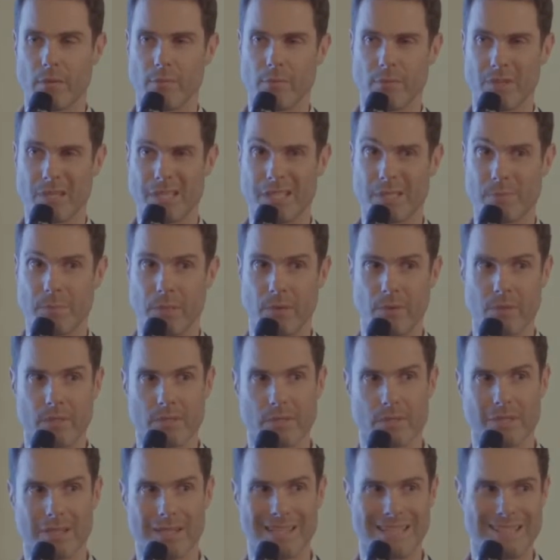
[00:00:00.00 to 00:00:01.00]

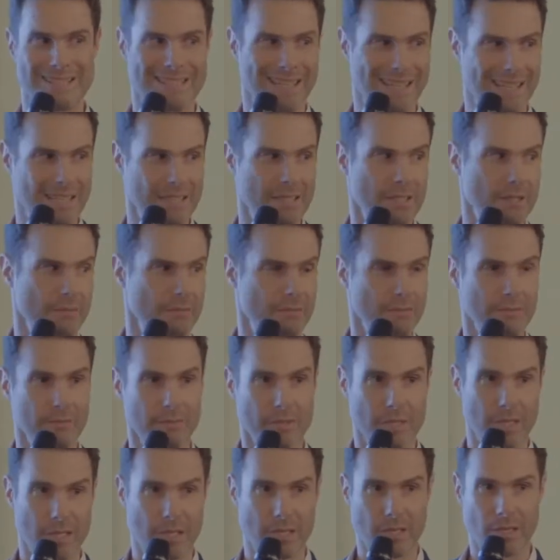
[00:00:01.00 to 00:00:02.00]
experienced
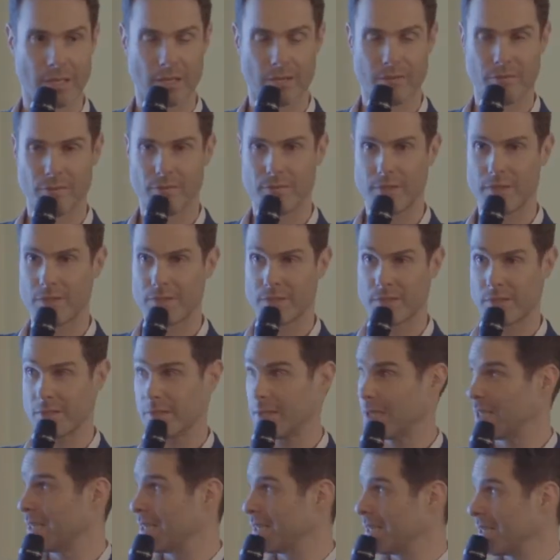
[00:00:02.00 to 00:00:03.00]
executive life
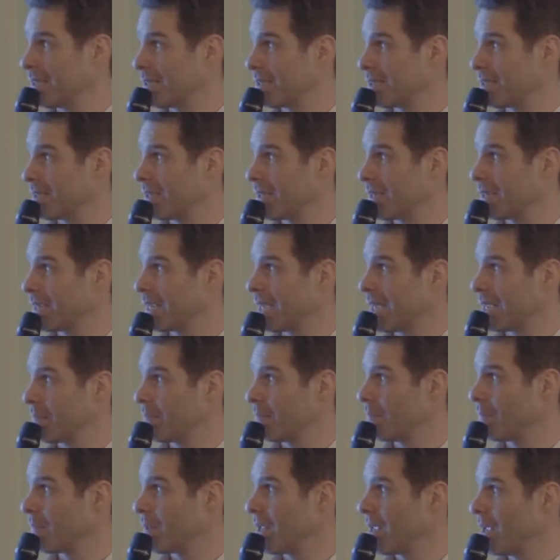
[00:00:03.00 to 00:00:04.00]
in this
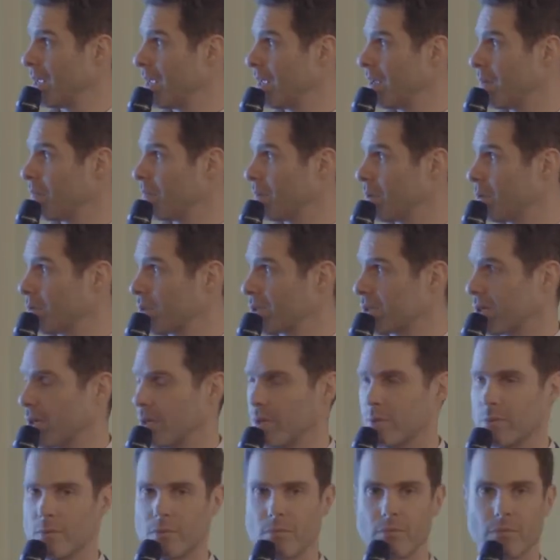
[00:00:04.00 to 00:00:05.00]
game, but also